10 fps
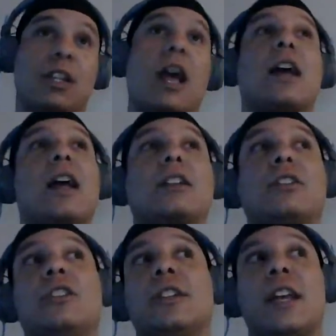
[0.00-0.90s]
And I got to
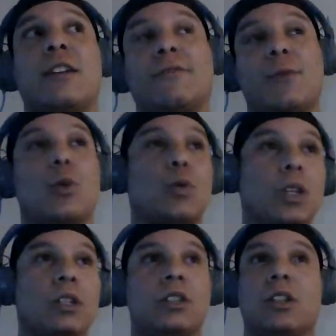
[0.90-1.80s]
looking at it from a
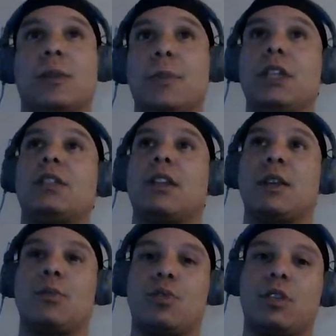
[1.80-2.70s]
we to me
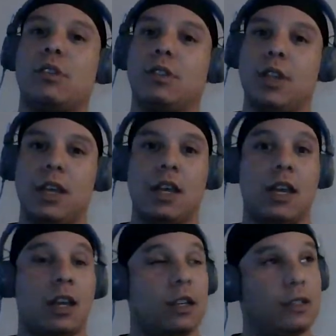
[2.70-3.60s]
standpoint,
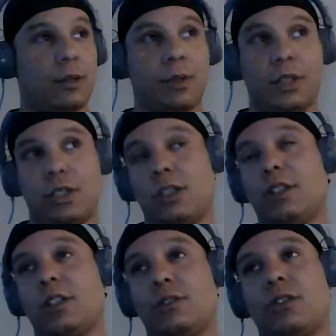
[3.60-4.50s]
and I'm like,
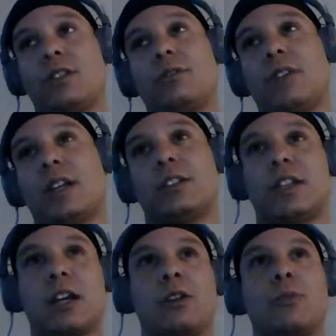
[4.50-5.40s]
shit, I
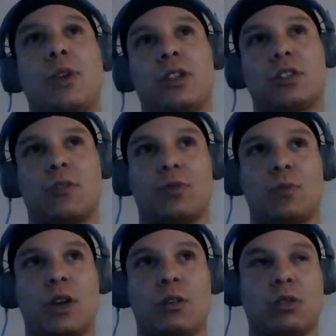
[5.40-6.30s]
decided to branch off, do
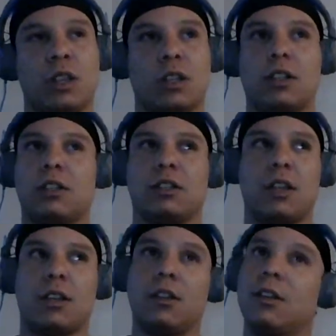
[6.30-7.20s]
my own thing. Then it's
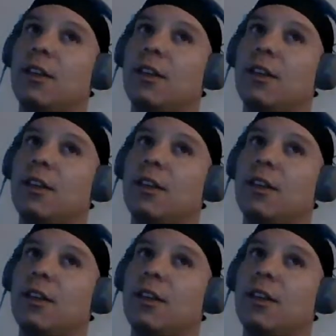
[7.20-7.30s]
like,